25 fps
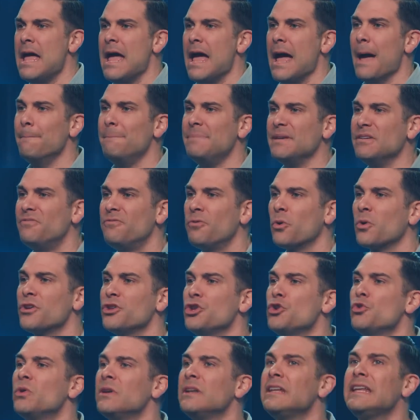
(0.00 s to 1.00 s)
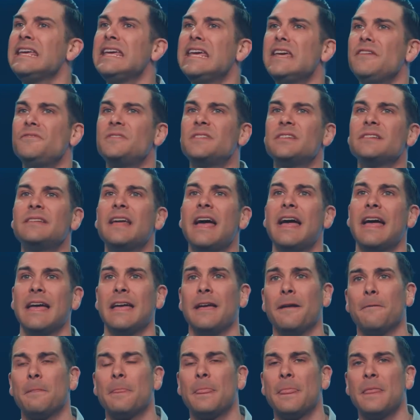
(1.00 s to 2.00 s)
And before you leave
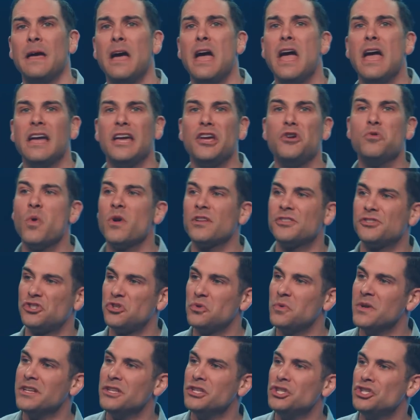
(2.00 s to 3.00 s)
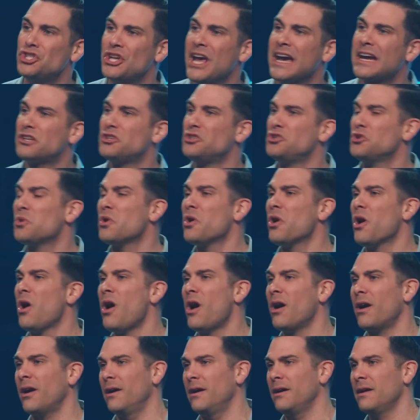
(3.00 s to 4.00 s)
today, he wants to inject your
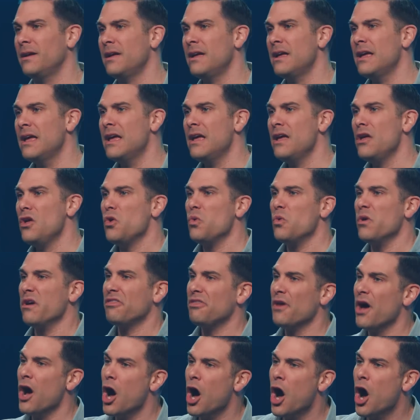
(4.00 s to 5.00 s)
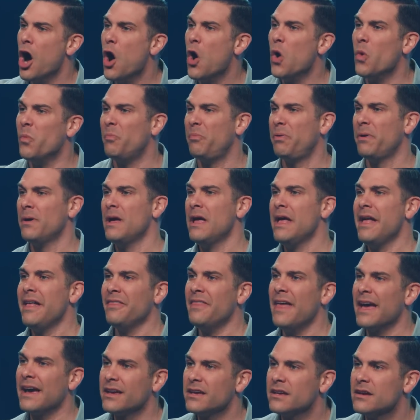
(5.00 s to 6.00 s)
heart with a hope
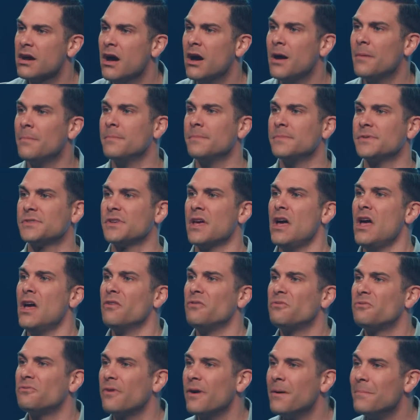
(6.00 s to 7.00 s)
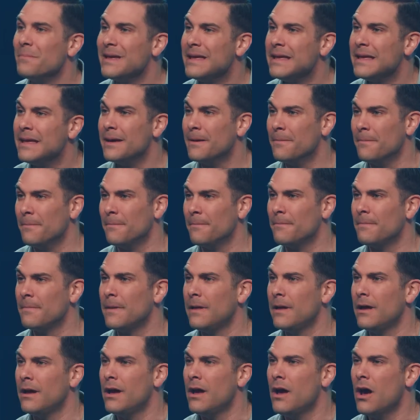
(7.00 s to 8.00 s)
that comes from him.
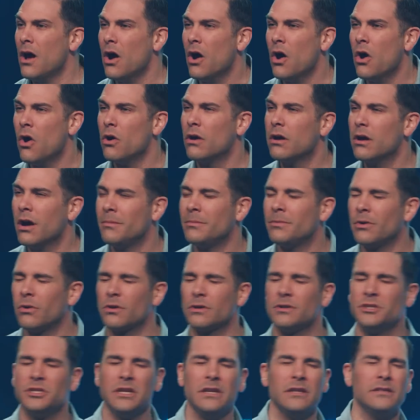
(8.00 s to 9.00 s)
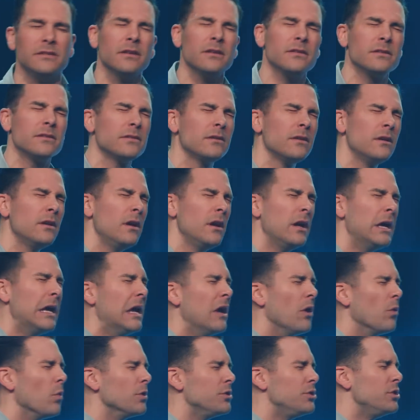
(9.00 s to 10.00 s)
Oh, come, Lord Jesus.
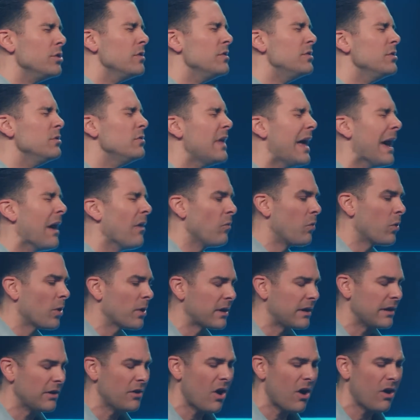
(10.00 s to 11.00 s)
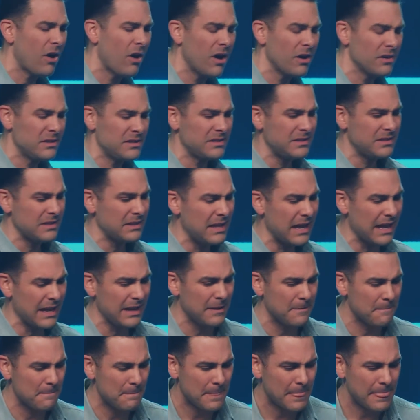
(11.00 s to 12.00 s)
Would you do that work in our hearts
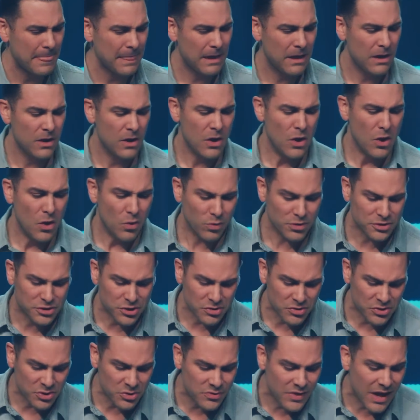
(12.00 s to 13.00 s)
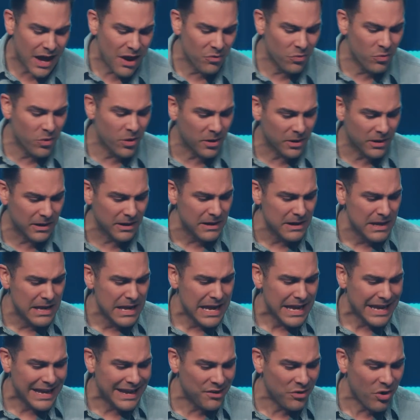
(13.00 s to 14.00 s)
today? Would you do that work
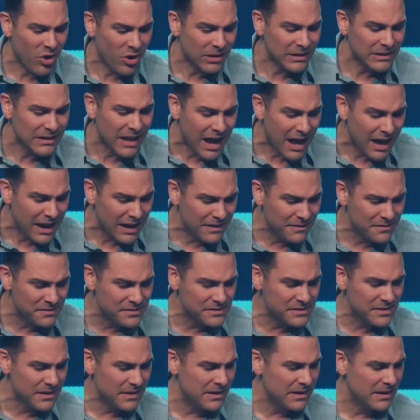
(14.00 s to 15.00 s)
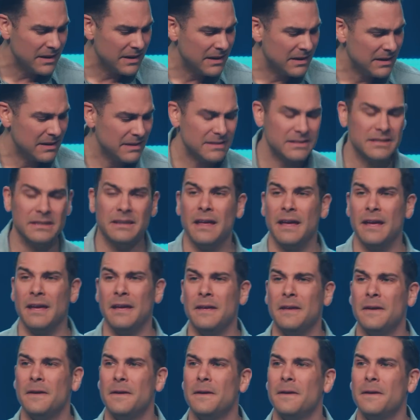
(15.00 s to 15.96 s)
in our lives today?